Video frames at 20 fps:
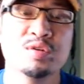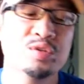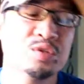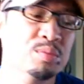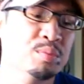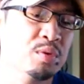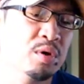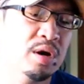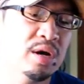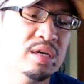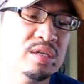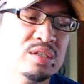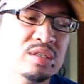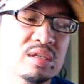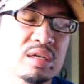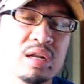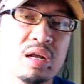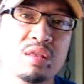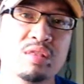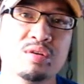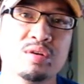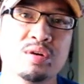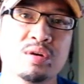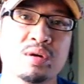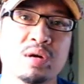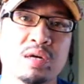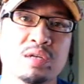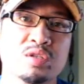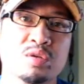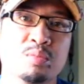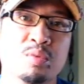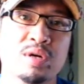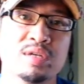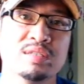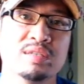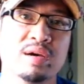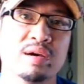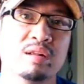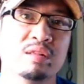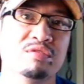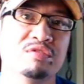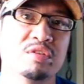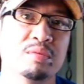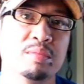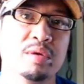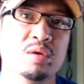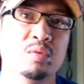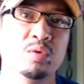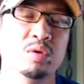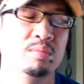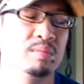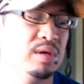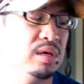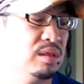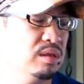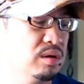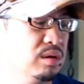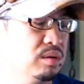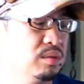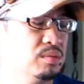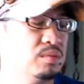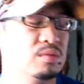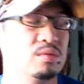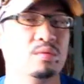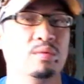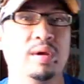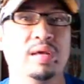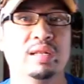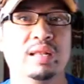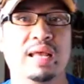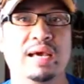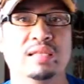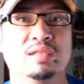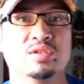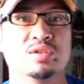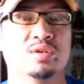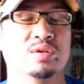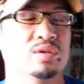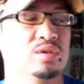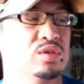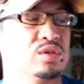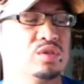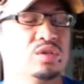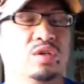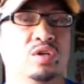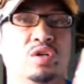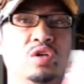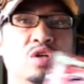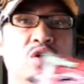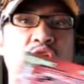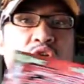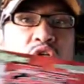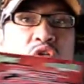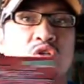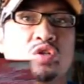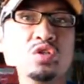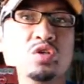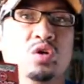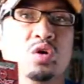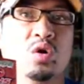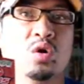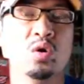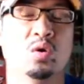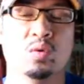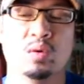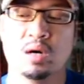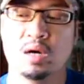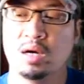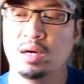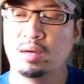surprise title for me would be the Red Lanterns. So